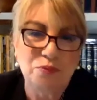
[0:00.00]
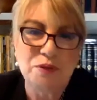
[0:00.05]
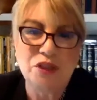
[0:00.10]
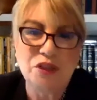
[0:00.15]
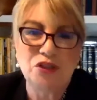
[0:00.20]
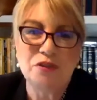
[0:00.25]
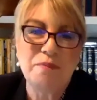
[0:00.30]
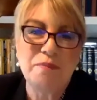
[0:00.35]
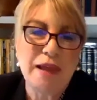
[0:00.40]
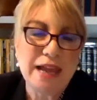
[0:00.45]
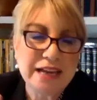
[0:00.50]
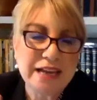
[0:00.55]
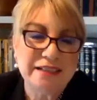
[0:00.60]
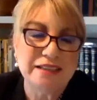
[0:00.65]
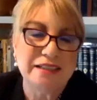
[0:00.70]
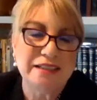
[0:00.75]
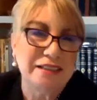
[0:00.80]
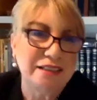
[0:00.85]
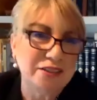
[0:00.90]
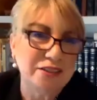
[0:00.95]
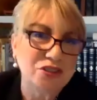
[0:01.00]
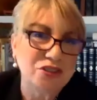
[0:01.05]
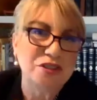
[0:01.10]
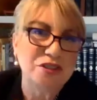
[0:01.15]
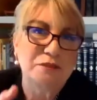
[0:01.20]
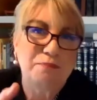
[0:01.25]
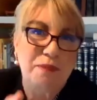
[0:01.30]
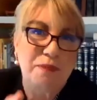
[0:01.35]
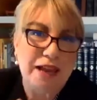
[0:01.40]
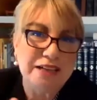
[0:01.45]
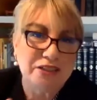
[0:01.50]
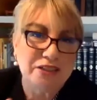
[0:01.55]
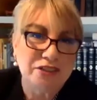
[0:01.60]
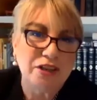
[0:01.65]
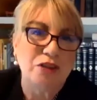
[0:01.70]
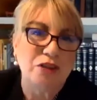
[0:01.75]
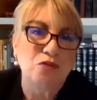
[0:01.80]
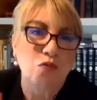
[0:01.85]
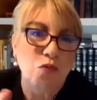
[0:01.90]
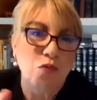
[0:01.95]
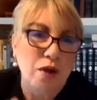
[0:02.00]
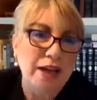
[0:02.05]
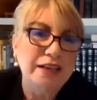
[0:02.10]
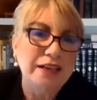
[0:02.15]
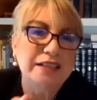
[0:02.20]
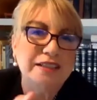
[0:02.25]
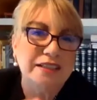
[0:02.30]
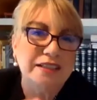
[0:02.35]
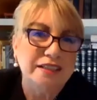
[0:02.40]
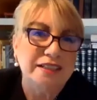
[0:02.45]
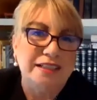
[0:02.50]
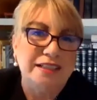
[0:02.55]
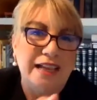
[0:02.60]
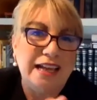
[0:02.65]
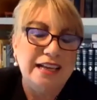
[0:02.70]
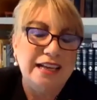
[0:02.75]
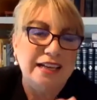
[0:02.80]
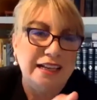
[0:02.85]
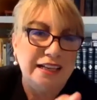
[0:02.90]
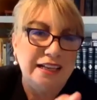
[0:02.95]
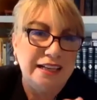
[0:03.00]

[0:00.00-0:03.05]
We should make decisions based on what is the data